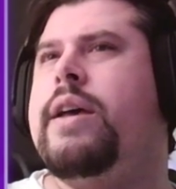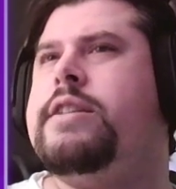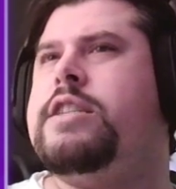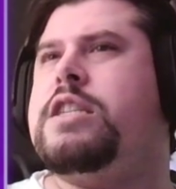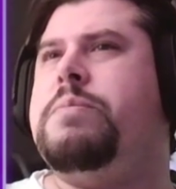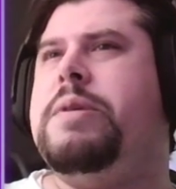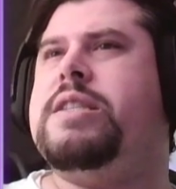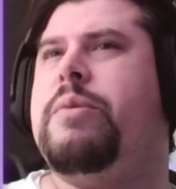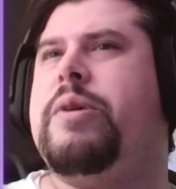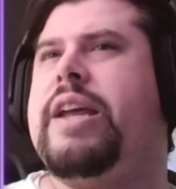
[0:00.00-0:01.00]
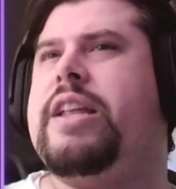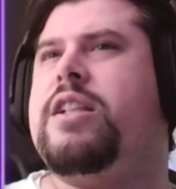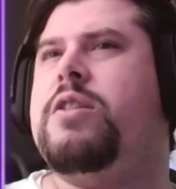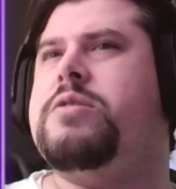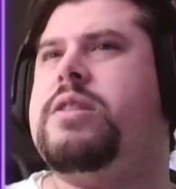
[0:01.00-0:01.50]
Just means that we're getting
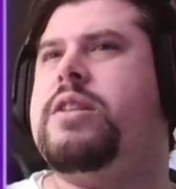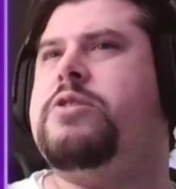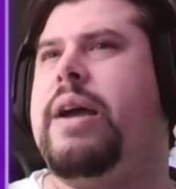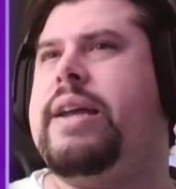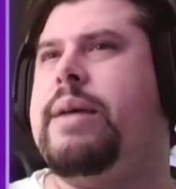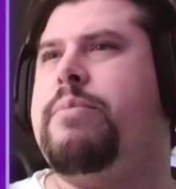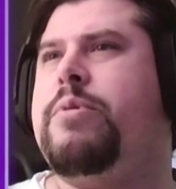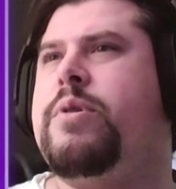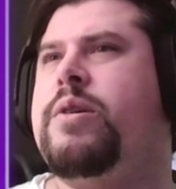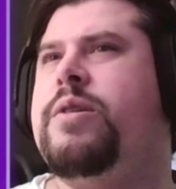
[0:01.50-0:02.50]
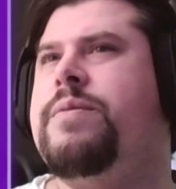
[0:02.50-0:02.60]
close to the Dragon Emperor.